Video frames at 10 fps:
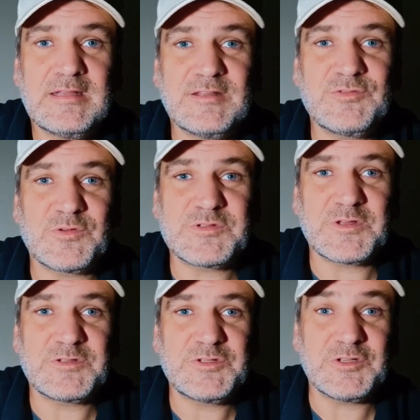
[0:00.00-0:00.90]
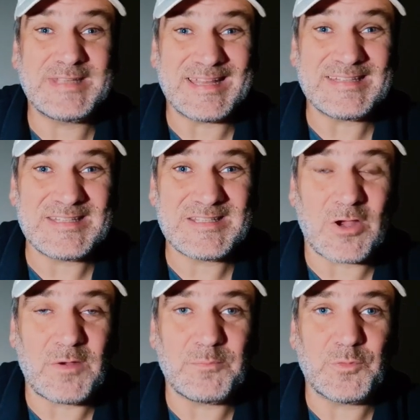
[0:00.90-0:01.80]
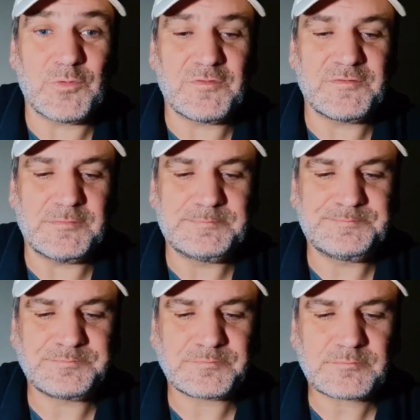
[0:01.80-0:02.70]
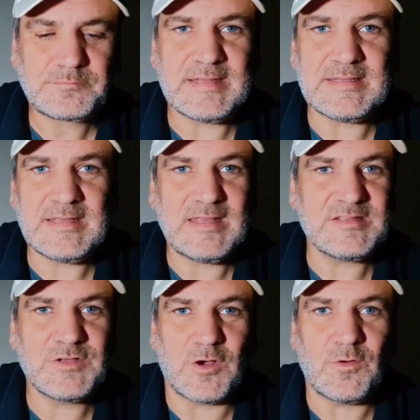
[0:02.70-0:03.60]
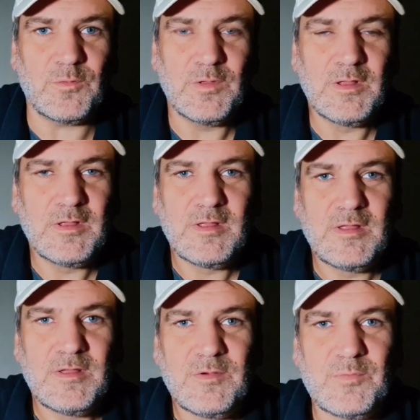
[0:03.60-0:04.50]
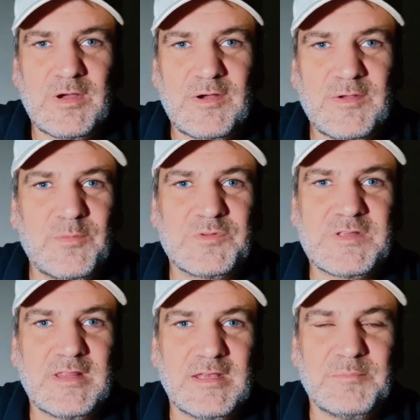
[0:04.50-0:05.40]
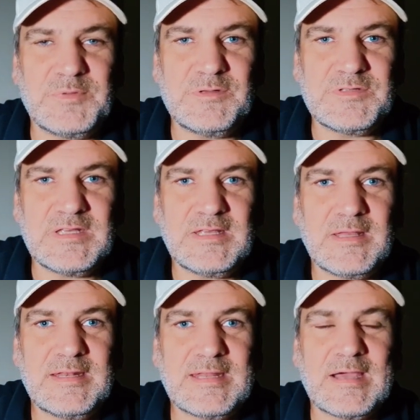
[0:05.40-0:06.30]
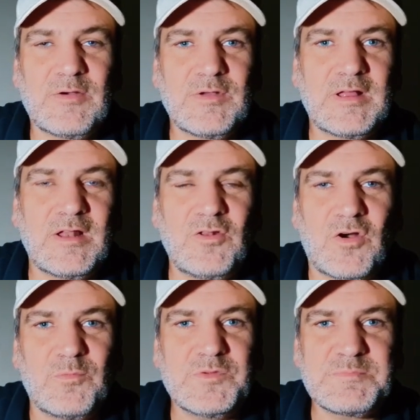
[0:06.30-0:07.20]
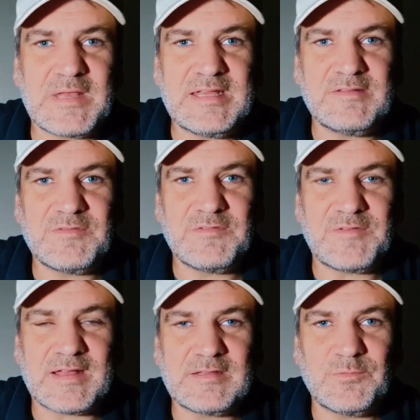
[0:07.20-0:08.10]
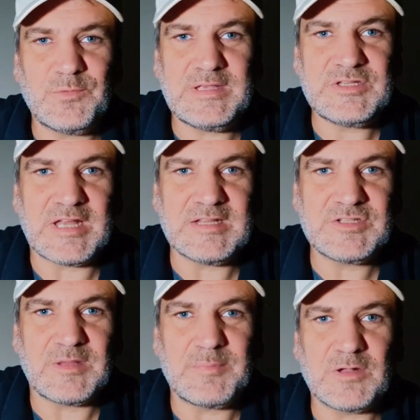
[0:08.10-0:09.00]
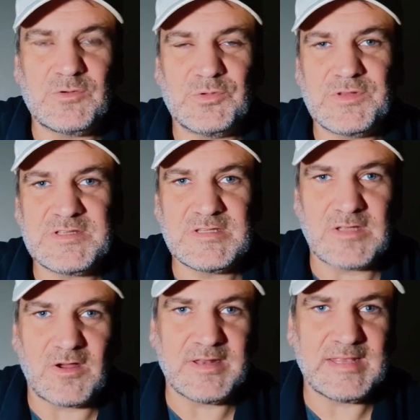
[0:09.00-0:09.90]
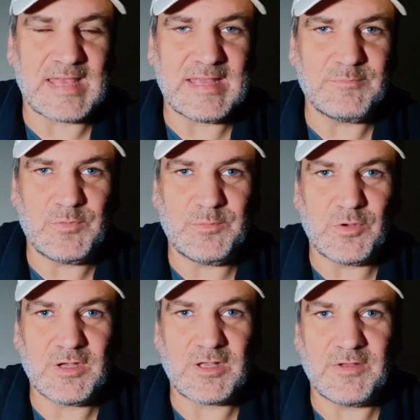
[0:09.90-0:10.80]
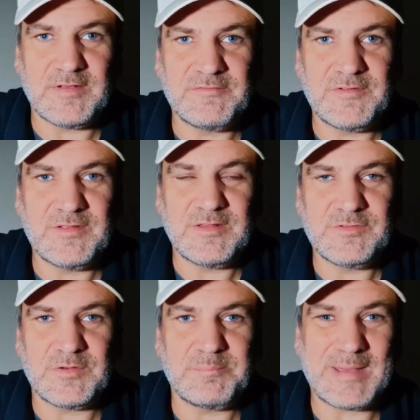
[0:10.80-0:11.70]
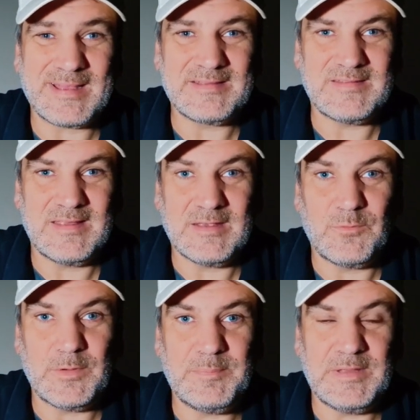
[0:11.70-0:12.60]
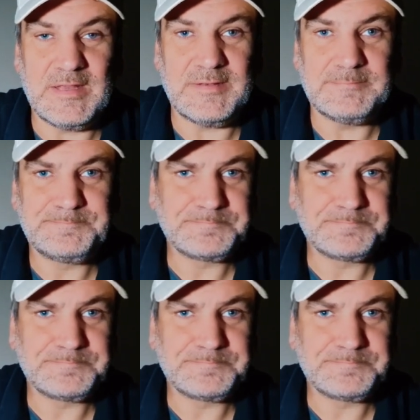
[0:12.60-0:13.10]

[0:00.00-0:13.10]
that Trossard should get to start more often. And his goal, well, it was a thing of beauty. Now, a lot was made of the fact that we changed up our corners, started a game, we were going for the sort of back stick, whip it in,